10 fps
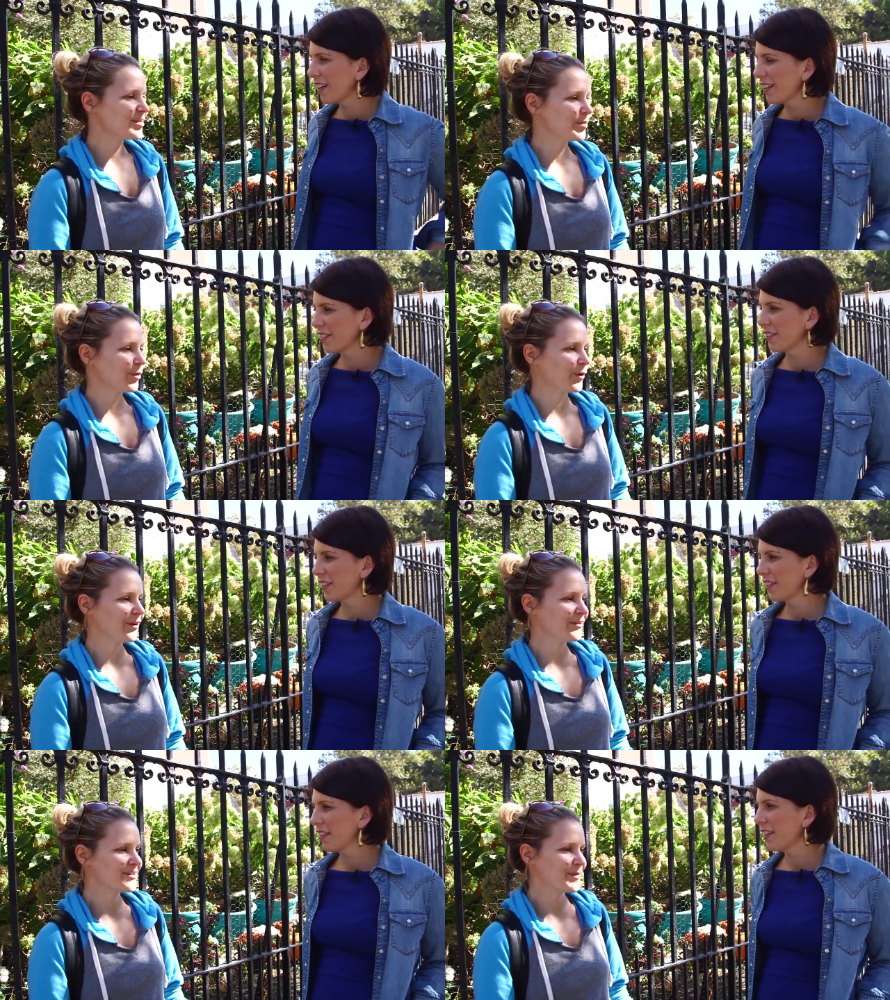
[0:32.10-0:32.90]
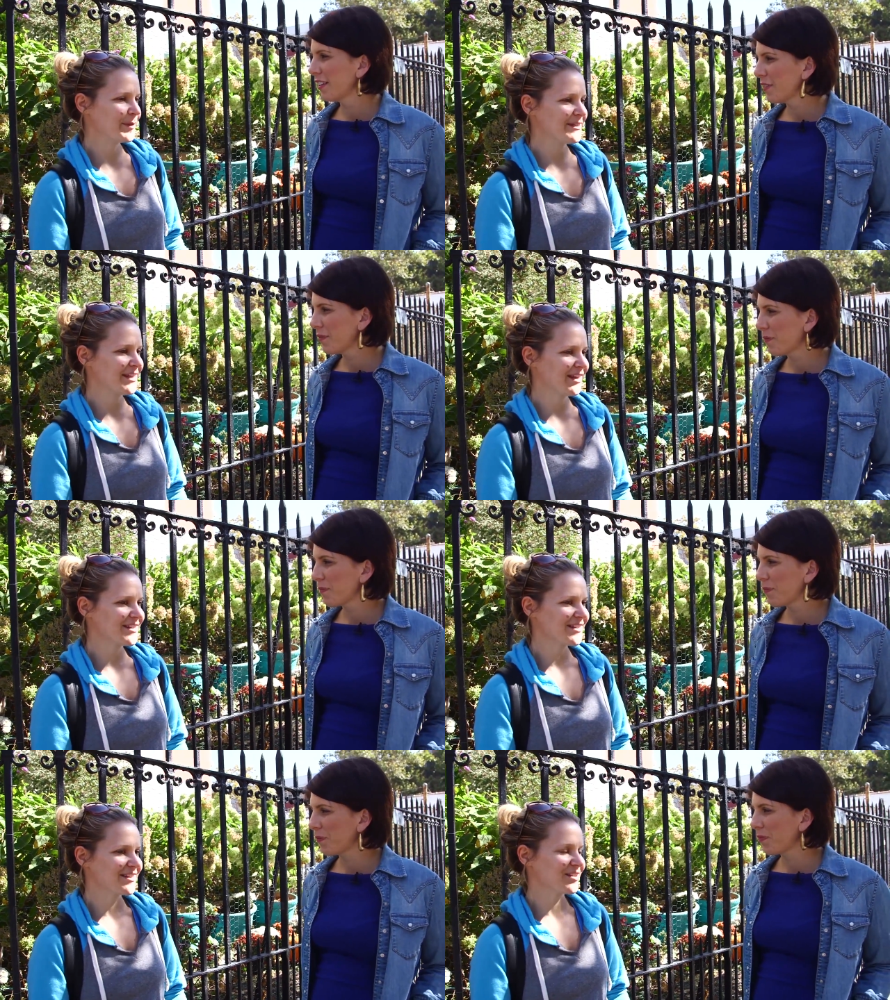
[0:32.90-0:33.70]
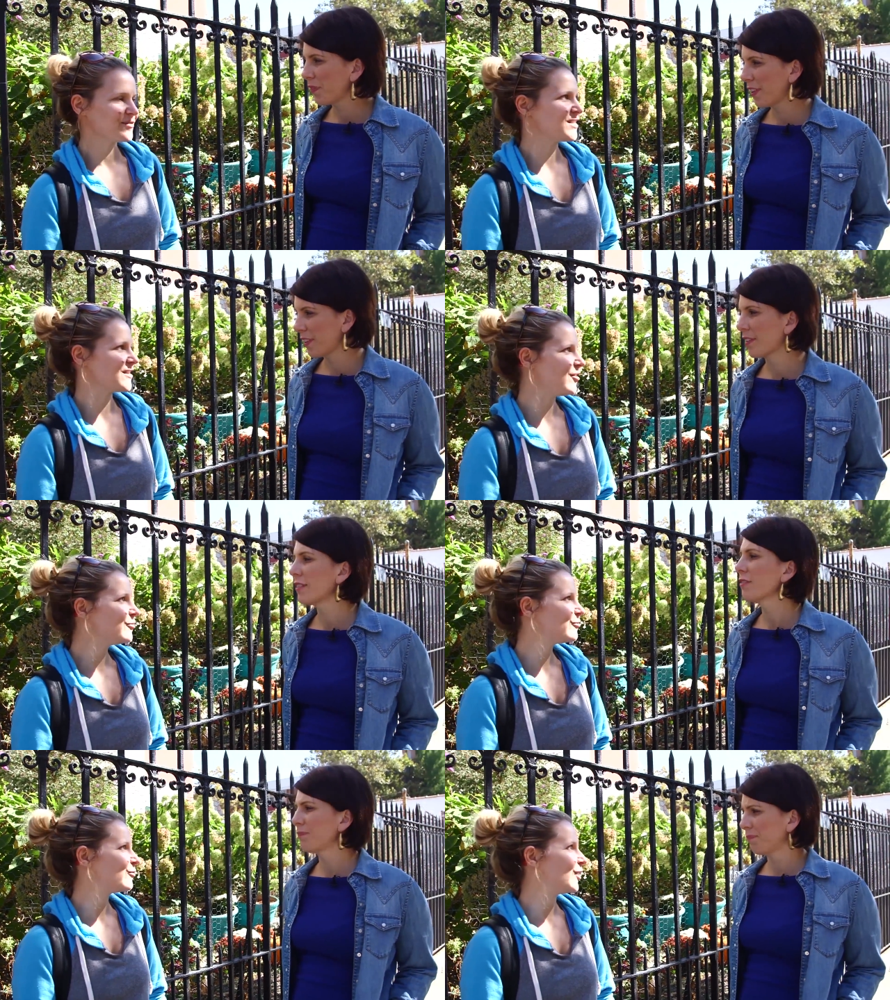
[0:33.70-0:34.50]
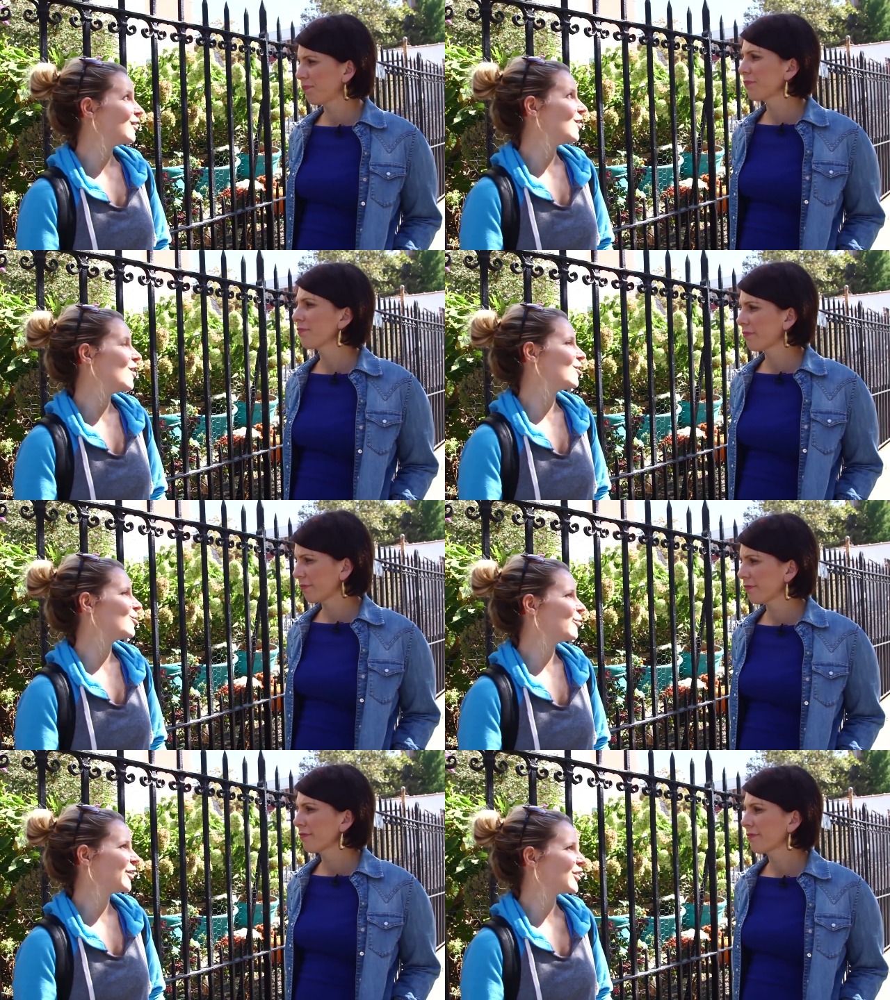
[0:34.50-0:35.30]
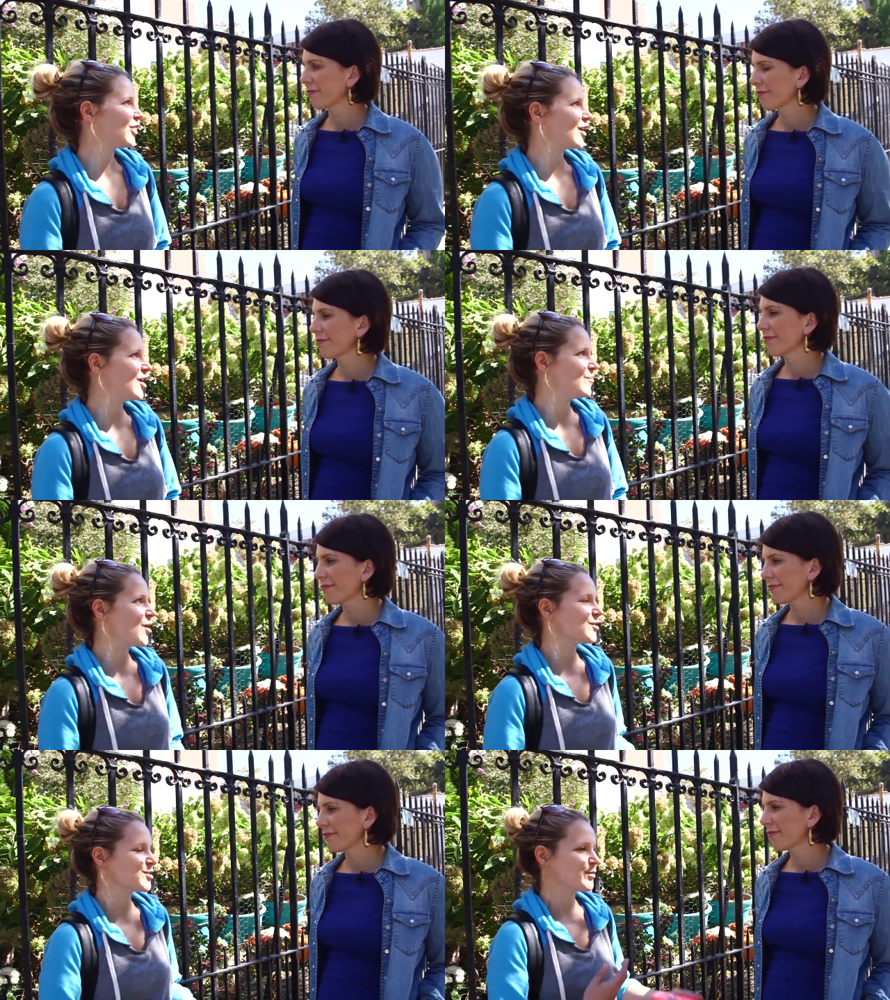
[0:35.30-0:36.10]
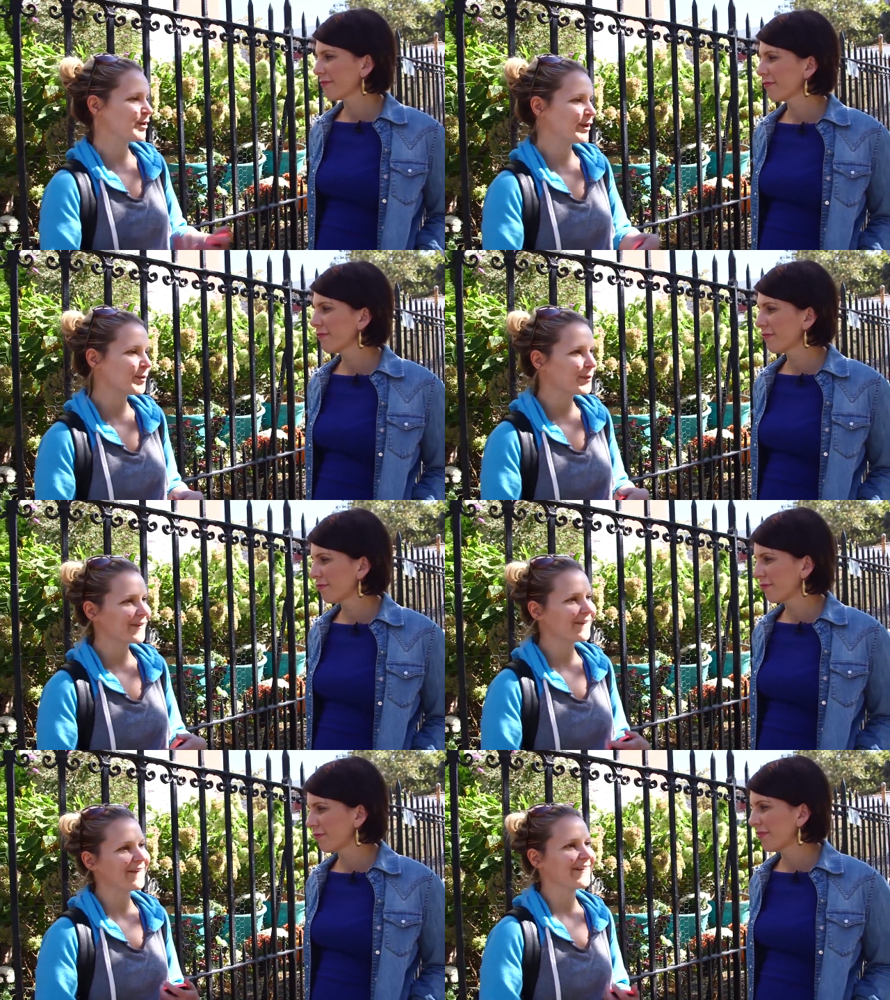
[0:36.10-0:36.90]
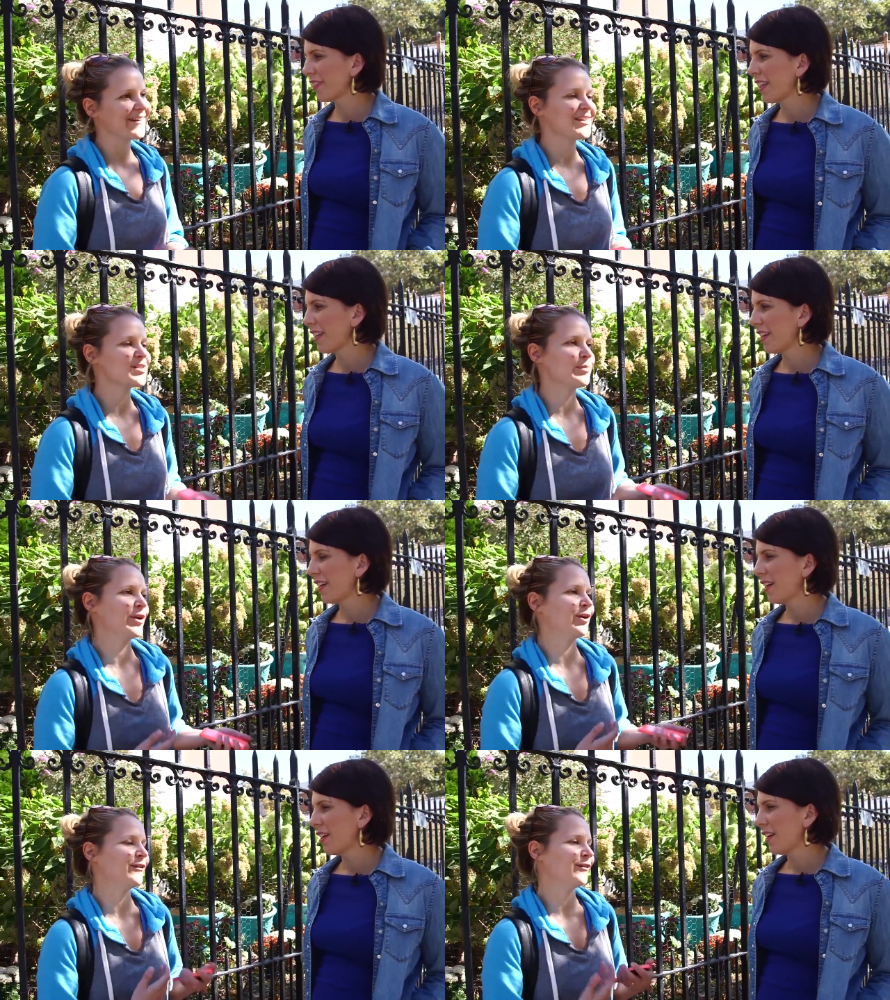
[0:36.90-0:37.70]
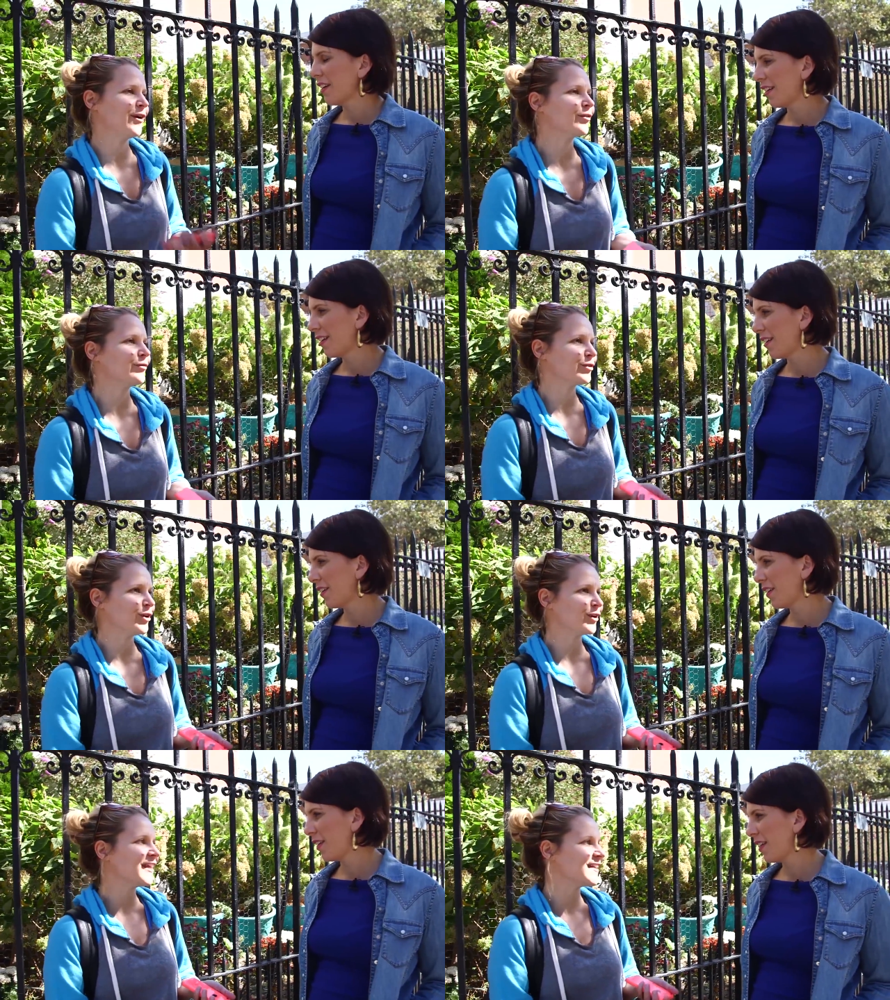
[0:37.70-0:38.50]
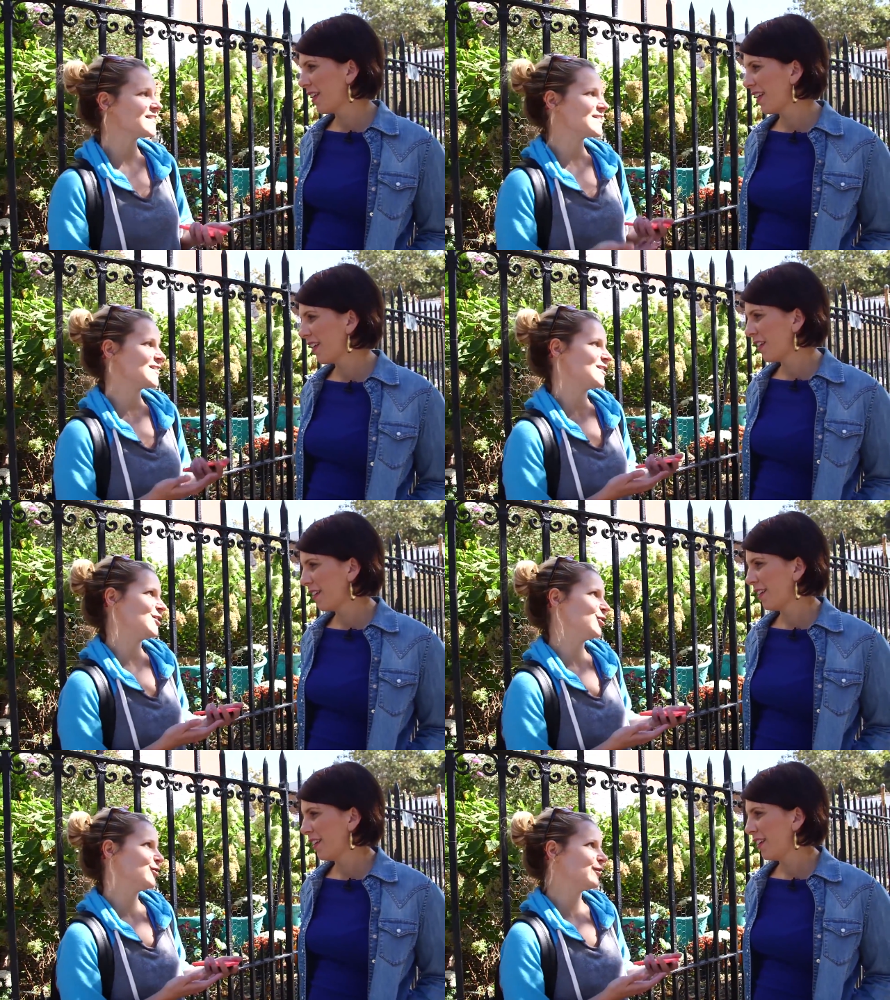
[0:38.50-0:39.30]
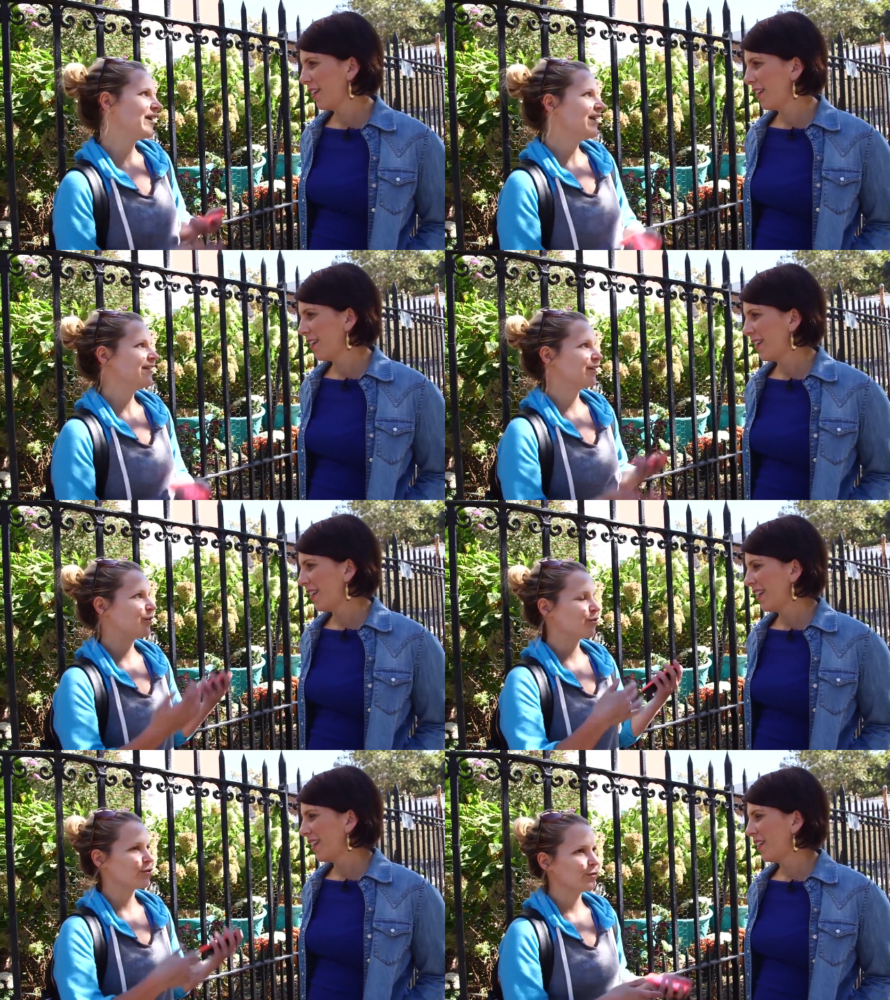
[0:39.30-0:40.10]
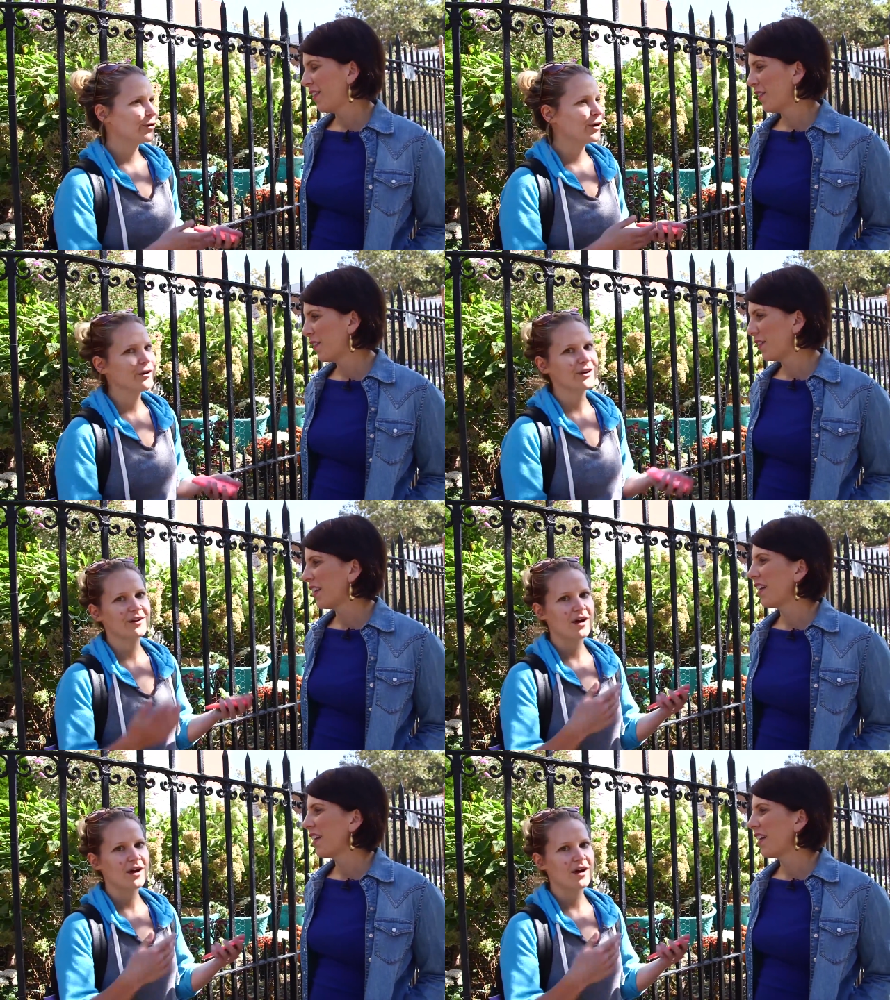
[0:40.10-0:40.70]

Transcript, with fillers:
Speaker 1: important to maintain a sense of self along with also being a mother. And I think it's better in the long run for your kids to see you go through the world and